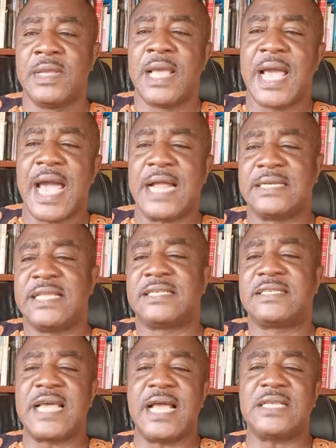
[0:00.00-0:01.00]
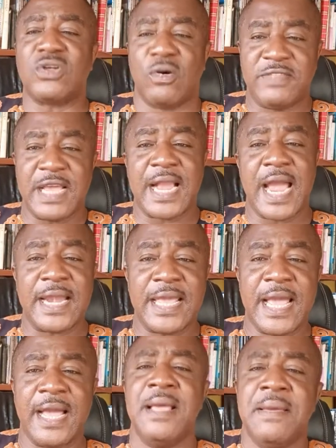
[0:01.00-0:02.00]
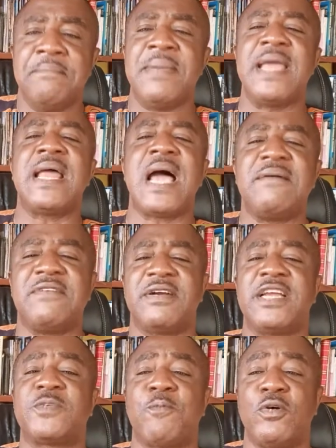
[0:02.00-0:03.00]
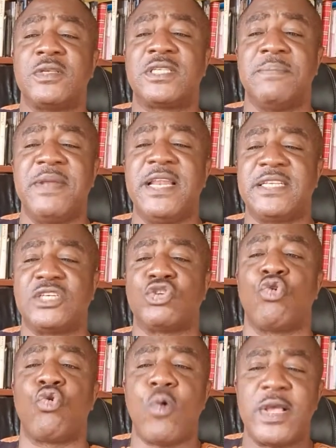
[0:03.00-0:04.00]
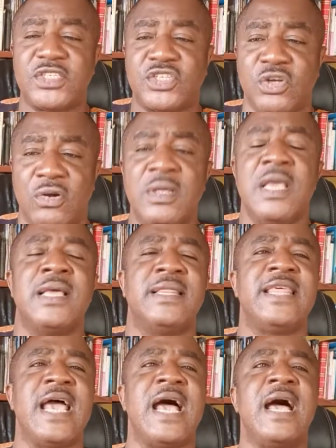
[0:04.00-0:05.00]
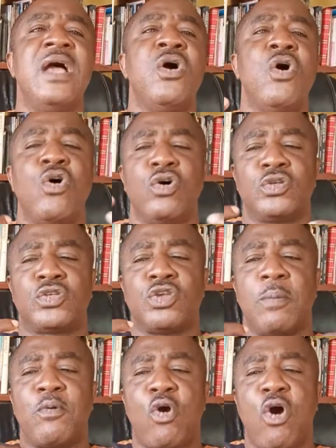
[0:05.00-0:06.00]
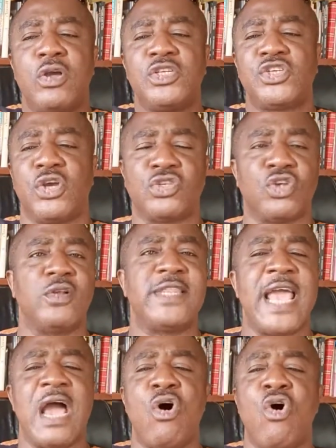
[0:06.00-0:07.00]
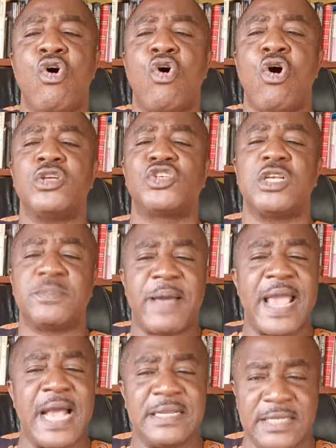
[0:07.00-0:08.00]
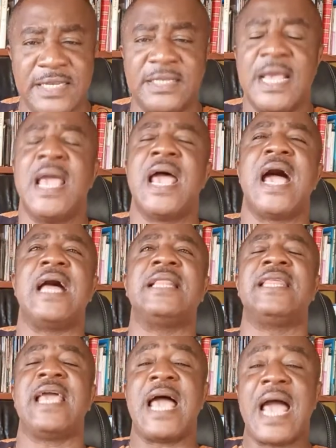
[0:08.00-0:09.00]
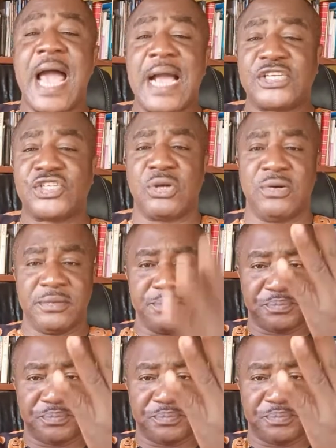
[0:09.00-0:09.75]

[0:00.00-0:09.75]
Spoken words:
at the start of their career? Men have a responsibility to question their subconscious or their unconscious biases and their action